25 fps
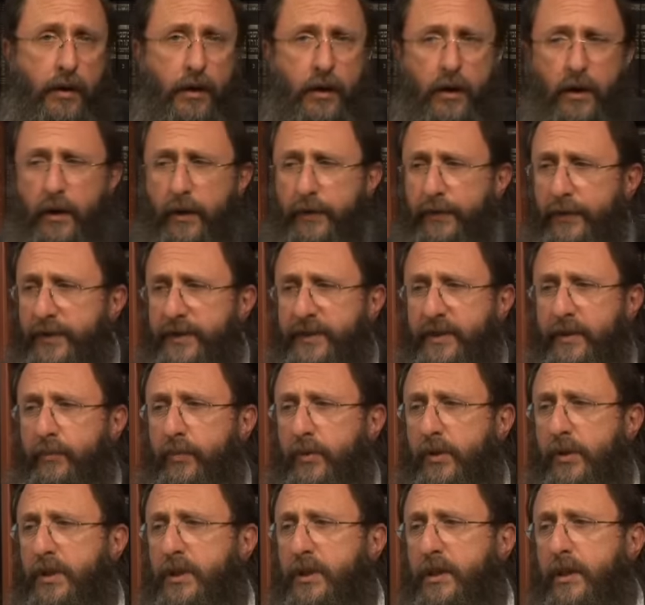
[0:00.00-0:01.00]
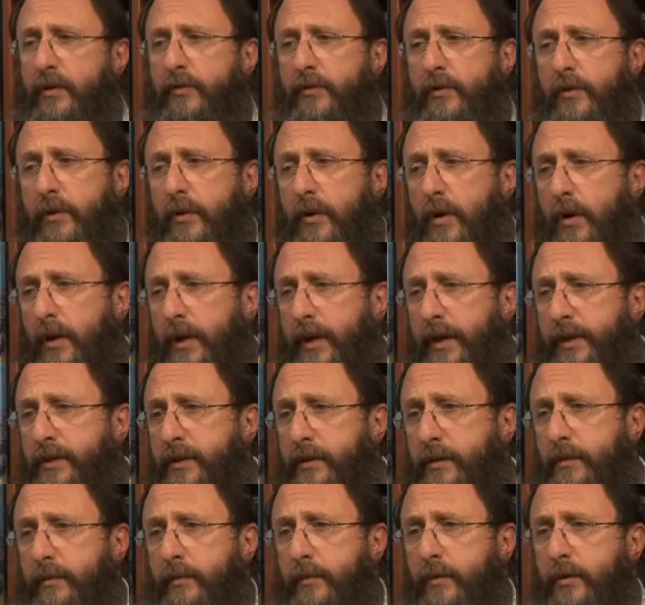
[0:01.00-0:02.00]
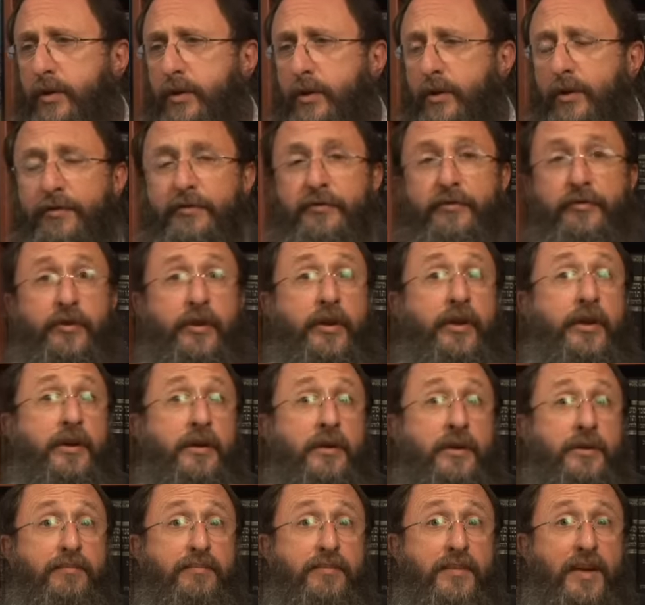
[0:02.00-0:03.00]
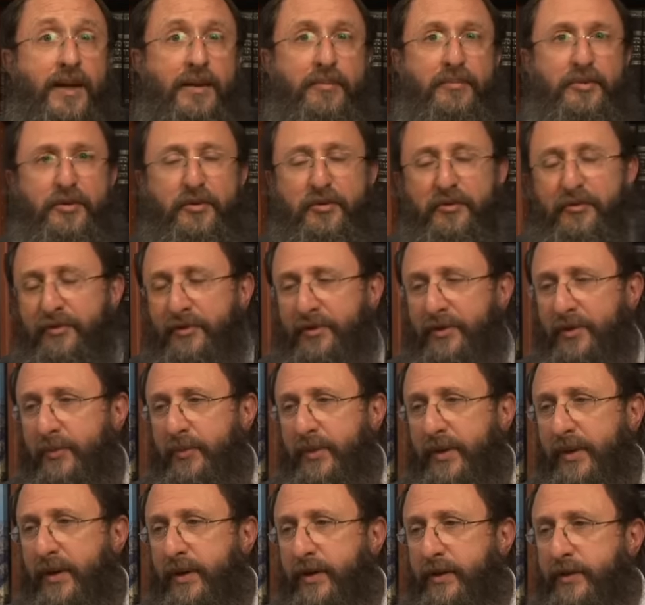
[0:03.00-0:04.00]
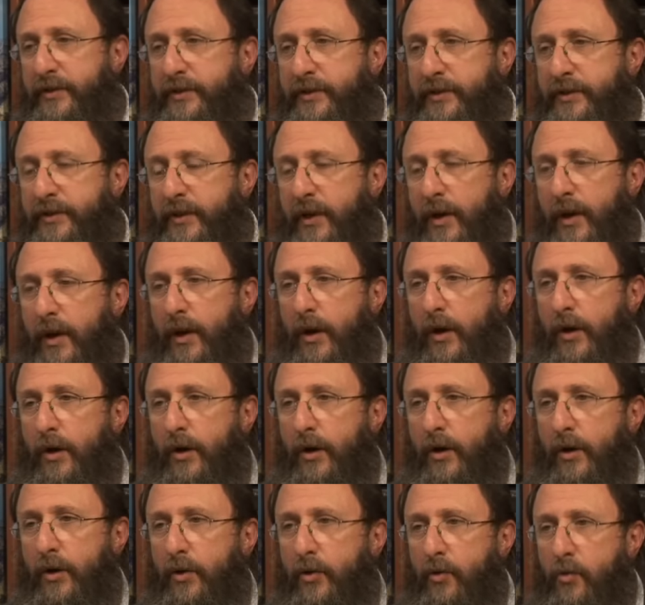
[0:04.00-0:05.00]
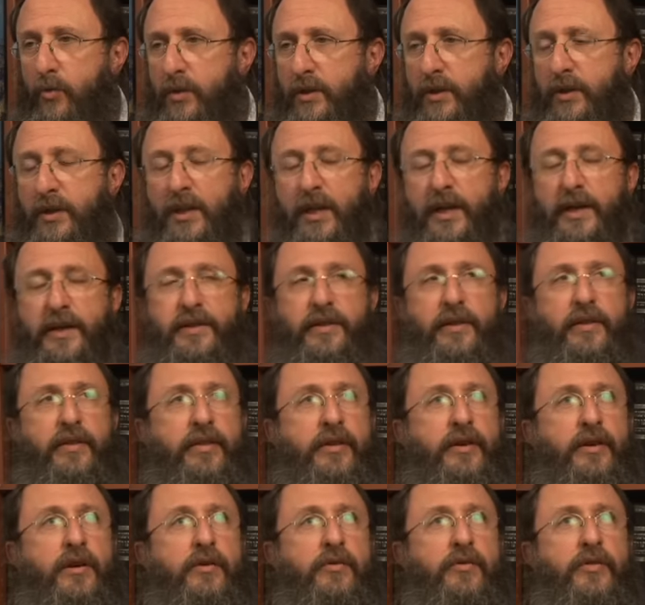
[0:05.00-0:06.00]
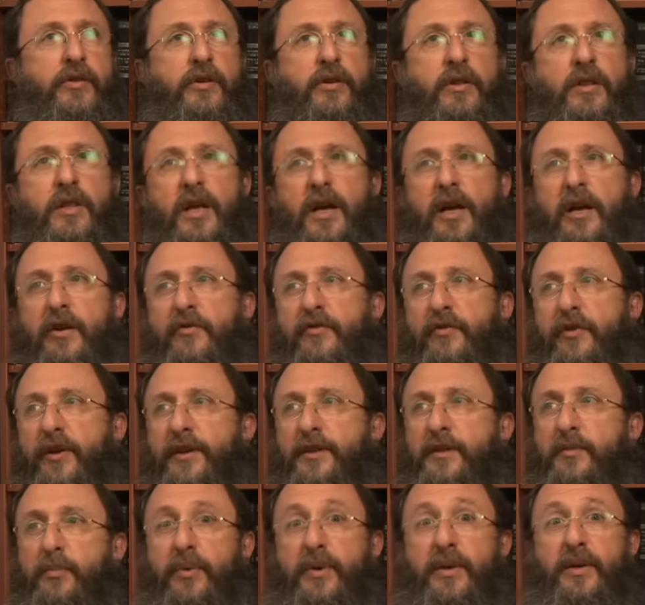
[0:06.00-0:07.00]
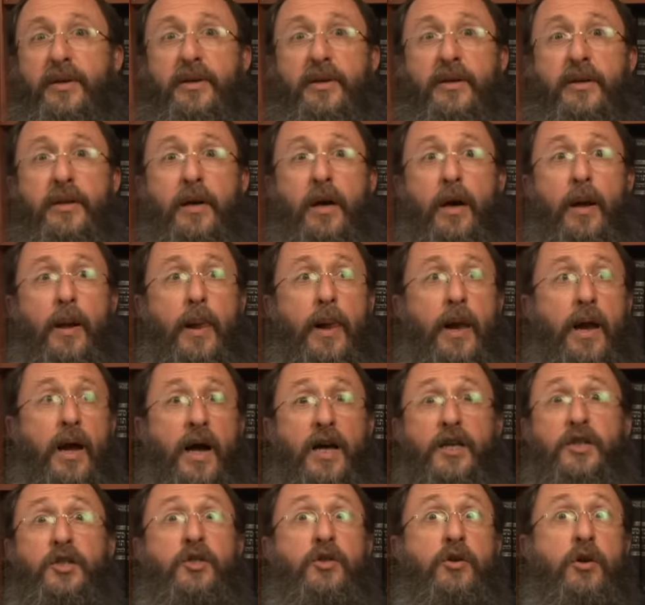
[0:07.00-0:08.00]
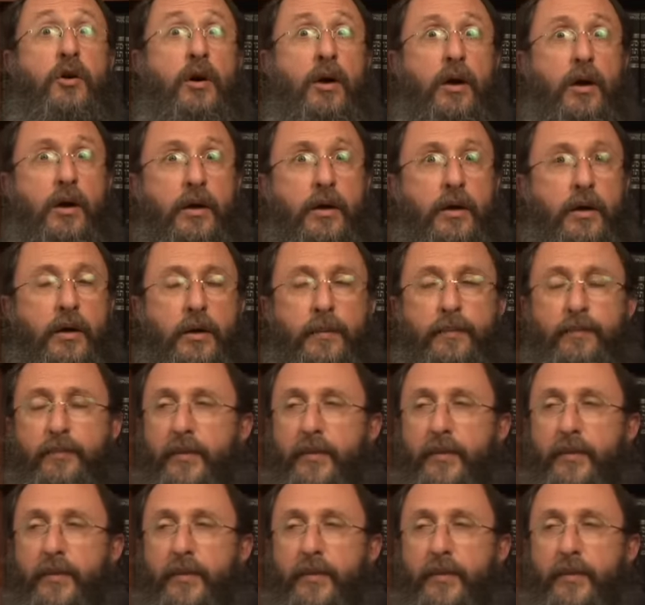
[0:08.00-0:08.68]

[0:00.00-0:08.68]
on the simplest level, it's so fitting and beautiful, because who wouldn't like to think of their life as being a song?